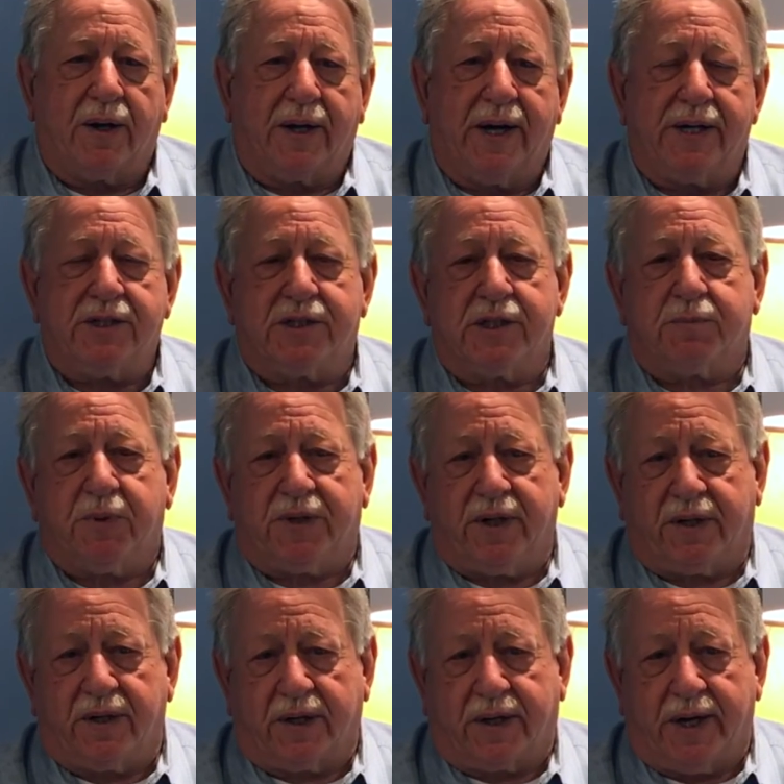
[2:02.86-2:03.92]
against this
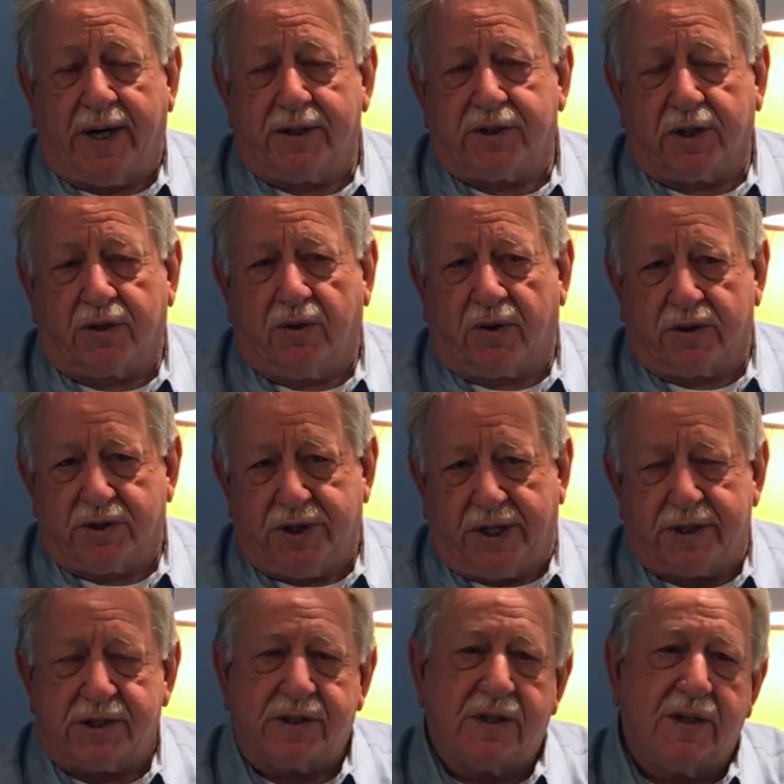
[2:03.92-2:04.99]
particular cancer called
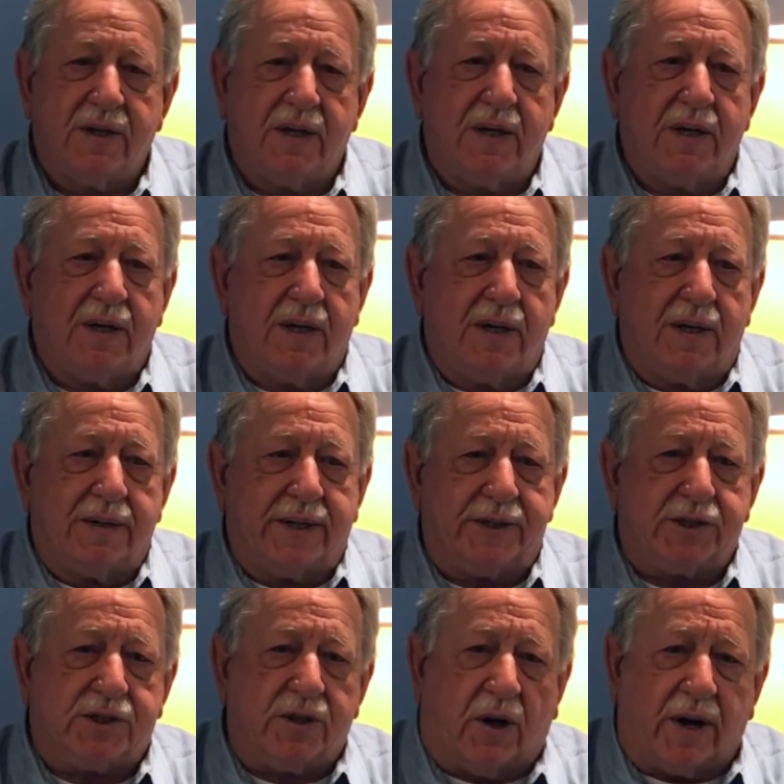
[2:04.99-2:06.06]
GIST
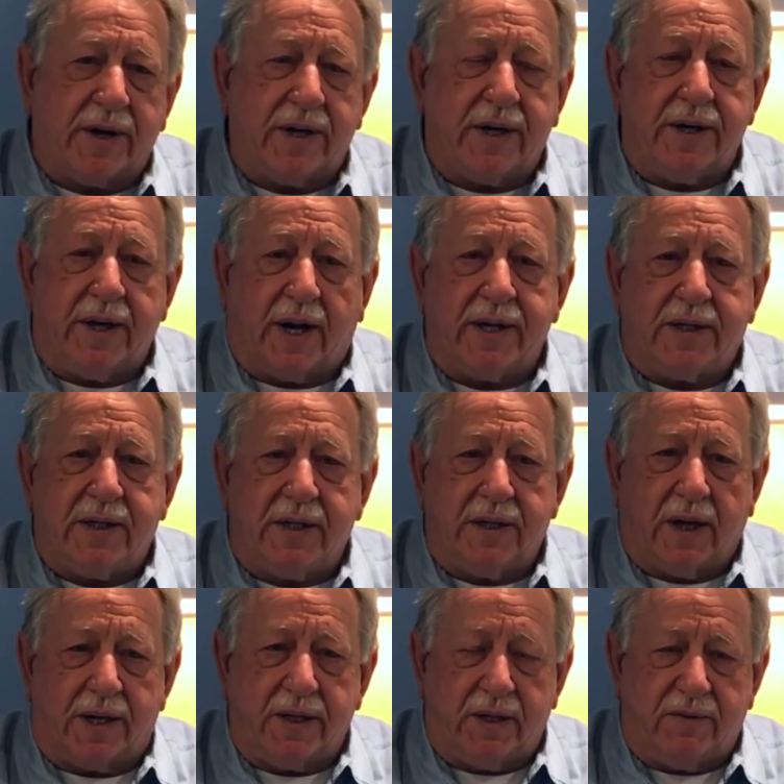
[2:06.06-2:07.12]
that started in
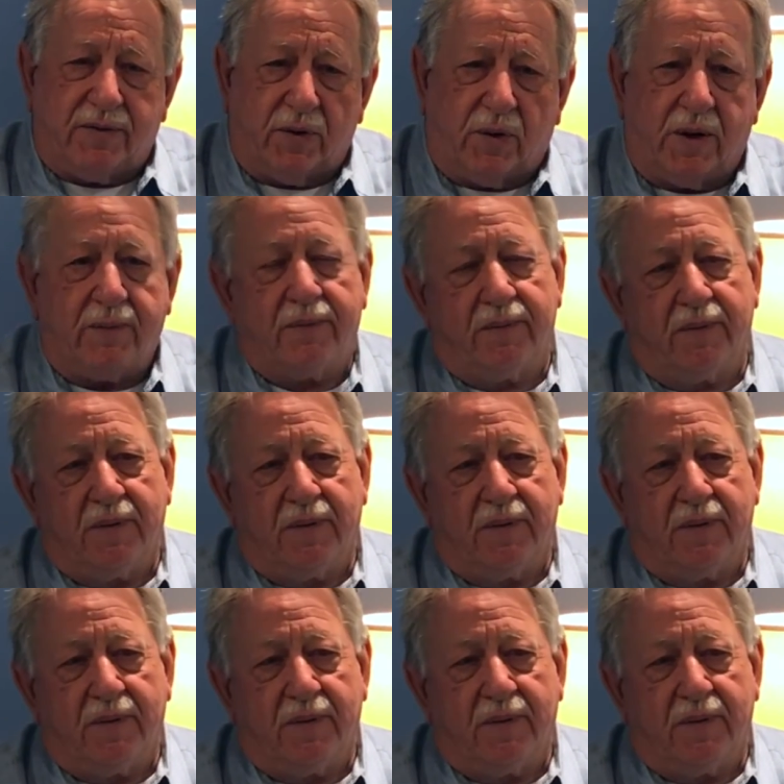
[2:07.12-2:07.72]
1994,